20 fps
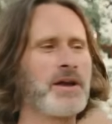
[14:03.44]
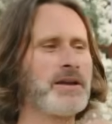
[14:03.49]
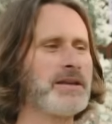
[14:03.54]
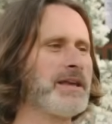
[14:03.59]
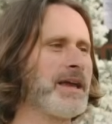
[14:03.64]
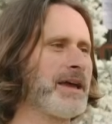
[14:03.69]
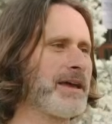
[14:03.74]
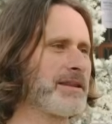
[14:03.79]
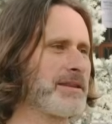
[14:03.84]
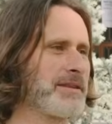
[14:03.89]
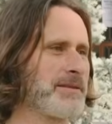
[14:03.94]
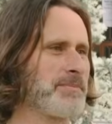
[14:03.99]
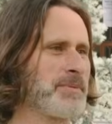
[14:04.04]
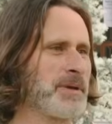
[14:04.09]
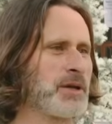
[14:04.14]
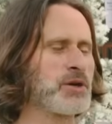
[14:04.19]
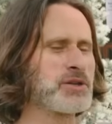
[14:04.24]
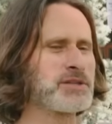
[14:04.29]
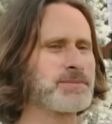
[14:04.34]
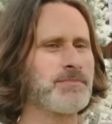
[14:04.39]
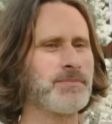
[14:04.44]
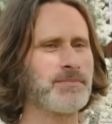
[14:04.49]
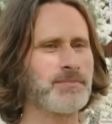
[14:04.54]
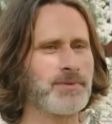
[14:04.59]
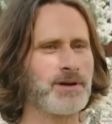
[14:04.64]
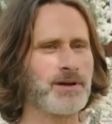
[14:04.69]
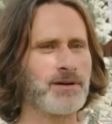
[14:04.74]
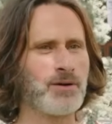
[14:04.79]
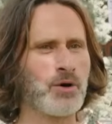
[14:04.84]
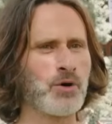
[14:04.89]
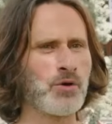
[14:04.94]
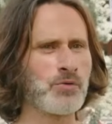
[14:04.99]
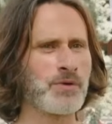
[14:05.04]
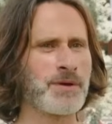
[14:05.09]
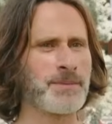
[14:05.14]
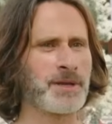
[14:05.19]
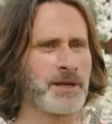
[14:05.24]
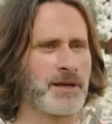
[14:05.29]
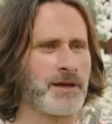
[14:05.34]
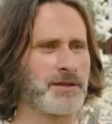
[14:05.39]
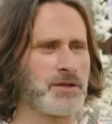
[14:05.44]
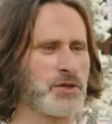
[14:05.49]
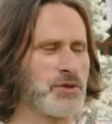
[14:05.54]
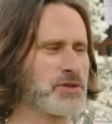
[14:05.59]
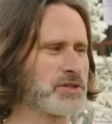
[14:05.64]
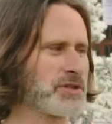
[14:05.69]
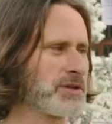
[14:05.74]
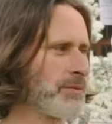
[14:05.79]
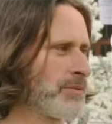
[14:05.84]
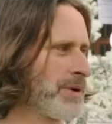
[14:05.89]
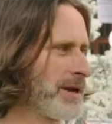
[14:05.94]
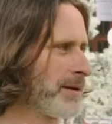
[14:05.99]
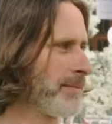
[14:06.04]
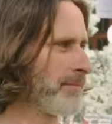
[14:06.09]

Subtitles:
yeah, because all women are used to when a